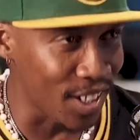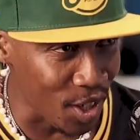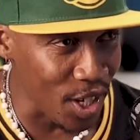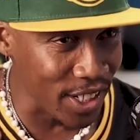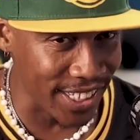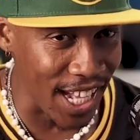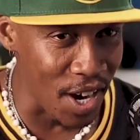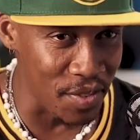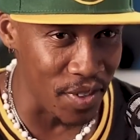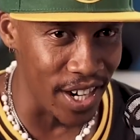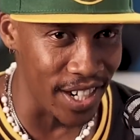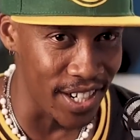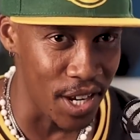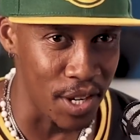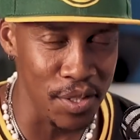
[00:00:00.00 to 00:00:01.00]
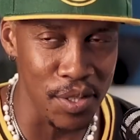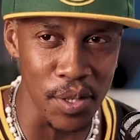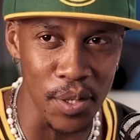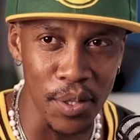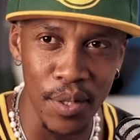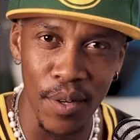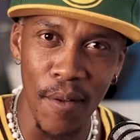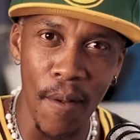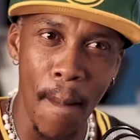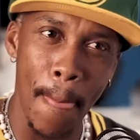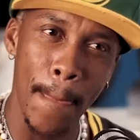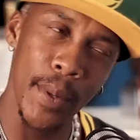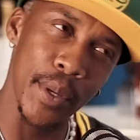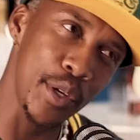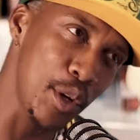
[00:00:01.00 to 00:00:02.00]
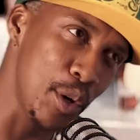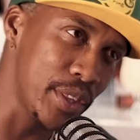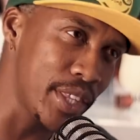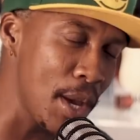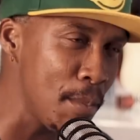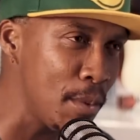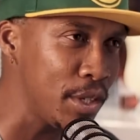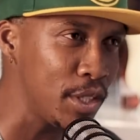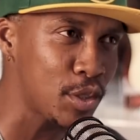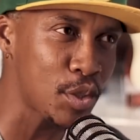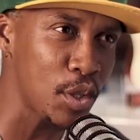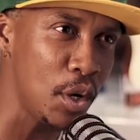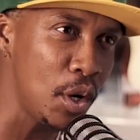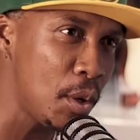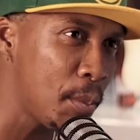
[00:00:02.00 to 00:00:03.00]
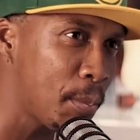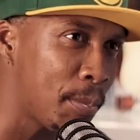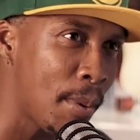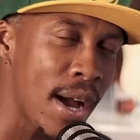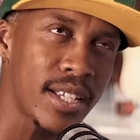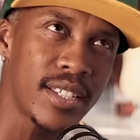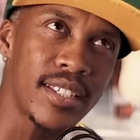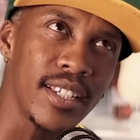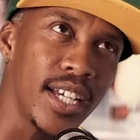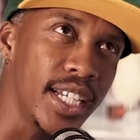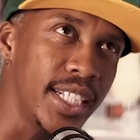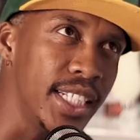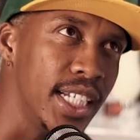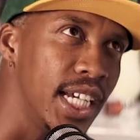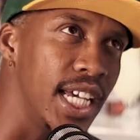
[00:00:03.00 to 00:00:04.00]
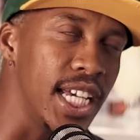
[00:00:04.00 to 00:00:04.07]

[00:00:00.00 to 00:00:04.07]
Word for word: lockdown Yeah. right now. So, you know, them on a tour, Buckset,